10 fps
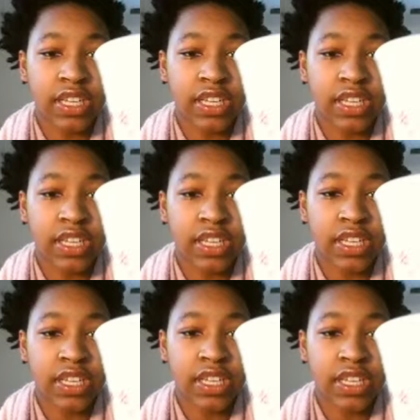and
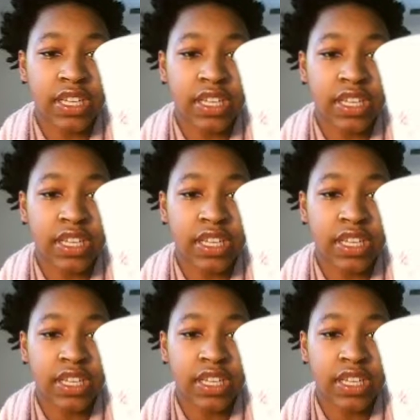I mix them.
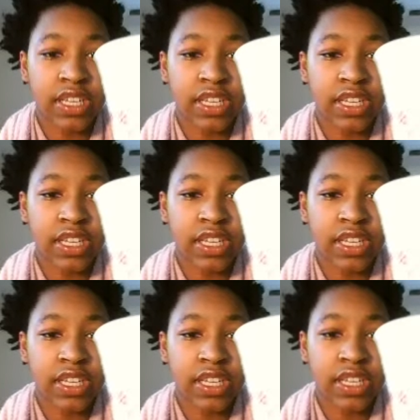So it's like half,
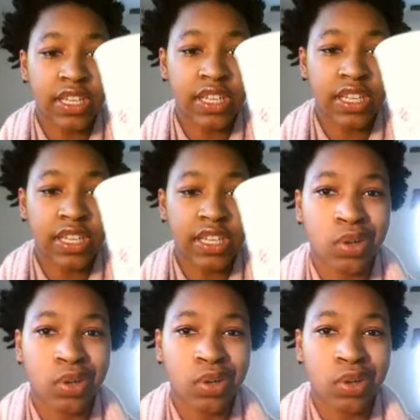
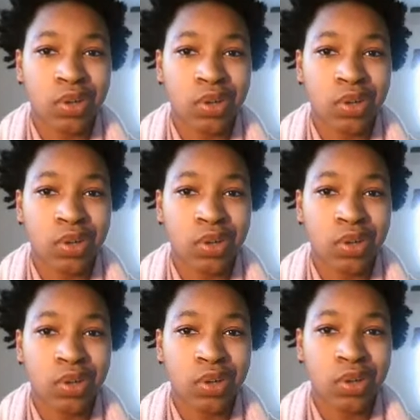or
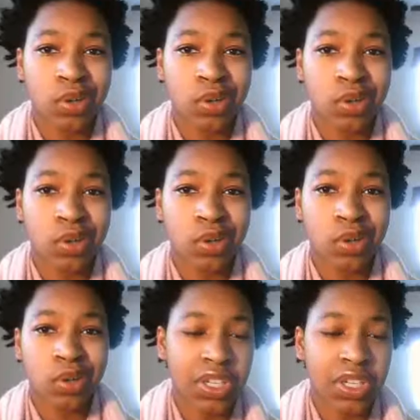60-40,
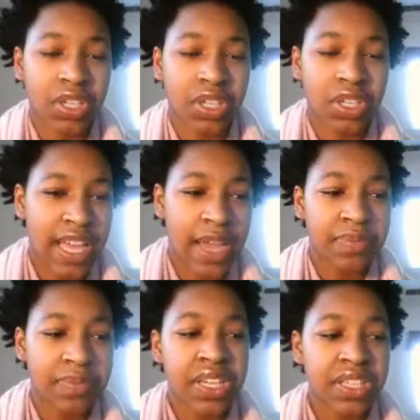something like that,
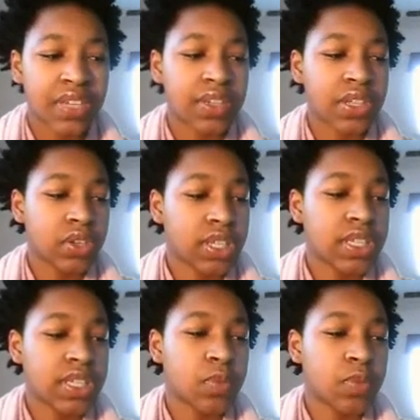70-30,
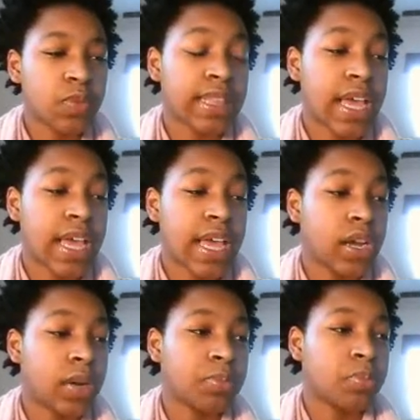somewhere like that.
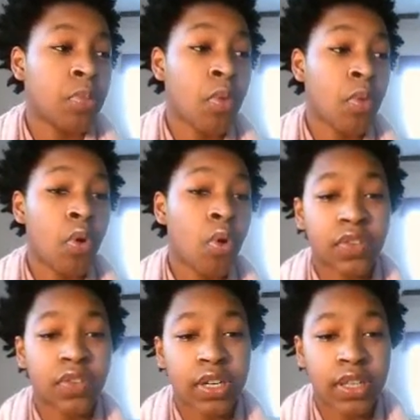More aloe
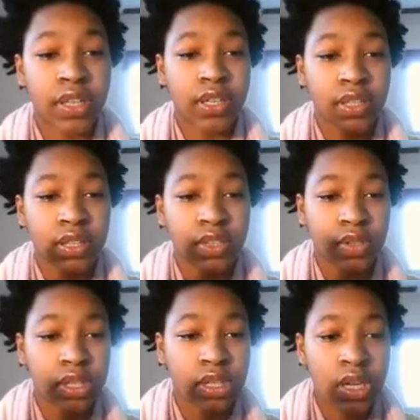vera than glycerin.
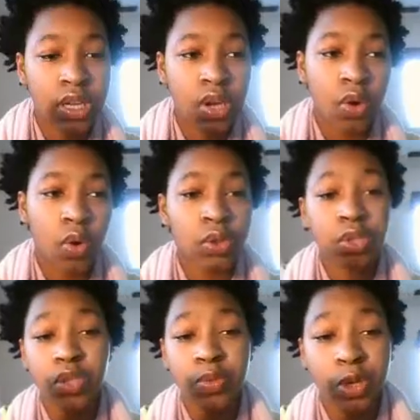Or you can
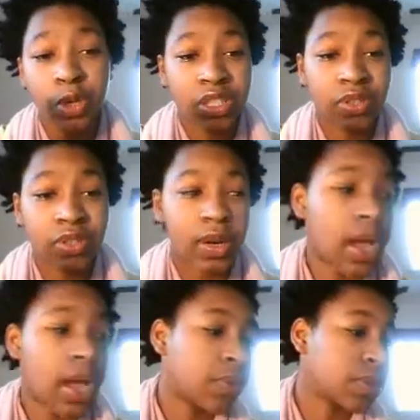do more glycerin,
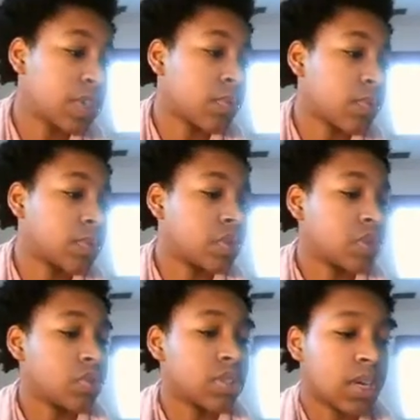whichever one you choose.